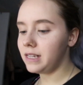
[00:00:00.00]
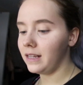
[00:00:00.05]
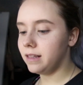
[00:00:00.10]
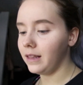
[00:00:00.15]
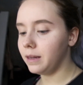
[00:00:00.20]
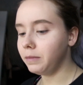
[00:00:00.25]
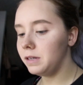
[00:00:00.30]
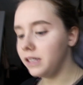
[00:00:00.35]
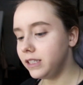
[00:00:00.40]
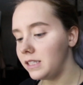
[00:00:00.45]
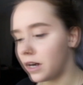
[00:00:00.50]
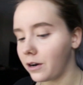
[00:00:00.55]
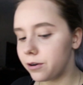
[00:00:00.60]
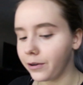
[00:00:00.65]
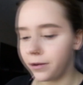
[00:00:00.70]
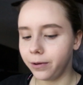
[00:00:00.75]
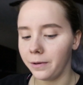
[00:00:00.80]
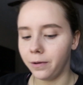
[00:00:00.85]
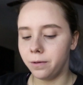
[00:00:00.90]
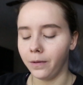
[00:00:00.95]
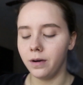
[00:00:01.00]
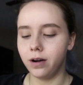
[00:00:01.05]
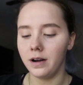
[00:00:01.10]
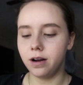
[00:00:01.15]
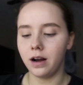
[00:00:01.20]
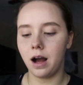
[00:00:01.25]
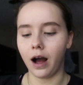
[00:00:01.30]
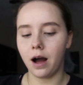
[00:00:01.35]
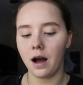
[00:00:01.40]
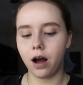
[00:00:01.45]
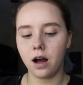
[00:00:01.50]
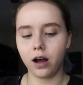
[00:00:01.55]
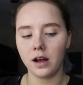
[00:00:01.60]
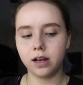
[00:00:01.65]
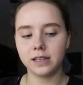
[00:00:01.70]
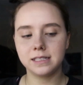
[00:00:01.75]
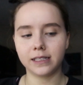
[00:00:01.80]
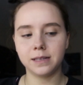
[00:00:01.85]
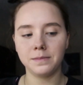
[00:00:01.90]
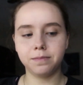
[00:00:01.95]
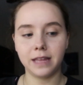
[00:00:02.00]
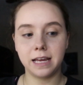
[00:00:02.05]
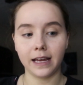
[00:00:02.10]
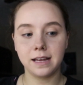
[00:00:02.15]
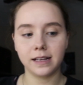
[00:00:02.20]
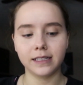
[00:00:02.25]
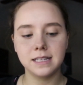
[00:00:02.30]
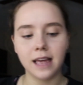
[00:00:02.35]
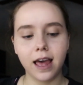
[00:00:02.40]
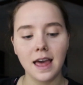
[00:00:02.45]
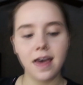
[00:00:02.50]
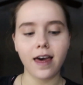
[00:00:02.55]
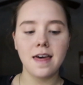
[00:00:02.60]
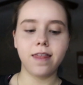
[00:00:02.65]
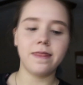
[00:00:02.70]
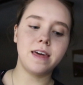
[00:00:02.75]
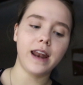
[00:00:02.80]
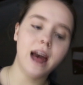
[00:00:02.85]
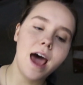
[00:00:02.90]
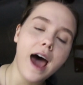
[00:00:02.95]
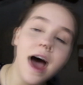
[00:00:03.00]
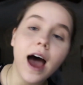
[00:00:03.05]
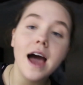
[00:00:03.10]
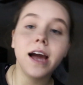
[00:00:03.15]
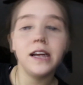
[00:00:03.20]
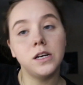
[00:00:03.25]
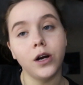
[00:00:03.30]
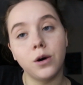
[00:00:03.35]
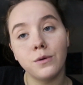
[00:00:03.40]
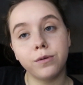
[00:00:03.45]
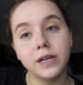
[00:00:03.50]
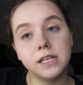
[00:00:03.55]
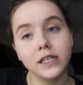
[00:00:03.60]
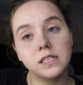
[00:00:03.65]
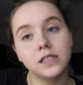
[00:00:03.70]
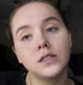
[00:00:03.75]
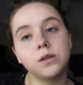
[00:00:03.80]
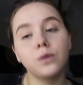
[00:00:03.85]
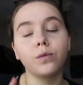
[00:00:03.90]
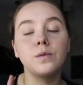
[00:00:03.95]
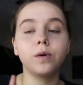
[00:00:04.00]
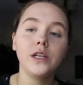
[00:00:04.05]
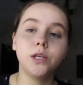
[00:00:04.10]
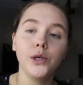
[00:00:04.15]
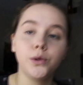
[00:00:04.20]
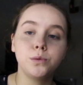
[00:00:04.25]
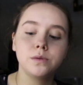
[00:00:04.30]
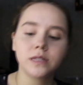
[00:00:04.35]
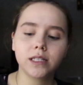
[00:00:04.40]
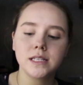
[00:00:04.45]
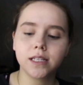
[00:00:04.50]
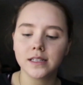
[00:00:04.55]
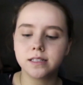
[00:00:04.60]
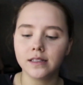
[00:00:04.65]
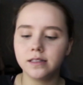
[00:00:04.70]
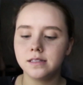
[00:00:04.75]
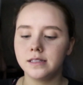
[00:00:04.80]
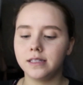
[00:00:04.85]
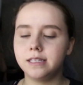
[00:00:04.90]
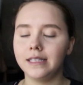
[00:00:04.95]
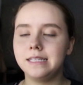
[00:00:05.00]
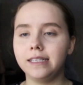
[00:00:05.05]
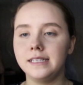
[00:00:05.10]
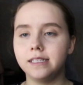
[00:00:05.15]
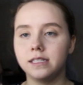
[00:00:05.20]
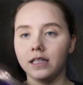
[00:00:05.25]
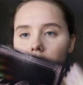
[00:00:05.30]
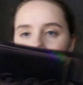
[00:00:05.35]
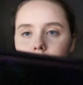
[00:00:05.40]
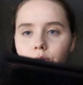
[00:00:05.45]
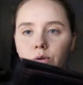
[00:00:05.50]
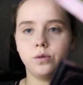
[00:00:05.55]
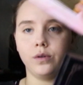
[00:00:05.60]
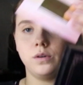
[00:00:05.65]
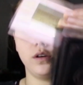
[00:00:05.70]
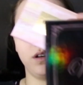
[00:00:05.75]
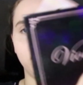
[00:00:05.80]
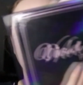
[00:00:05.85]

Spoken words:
let me tell you some things that I noticed when using these little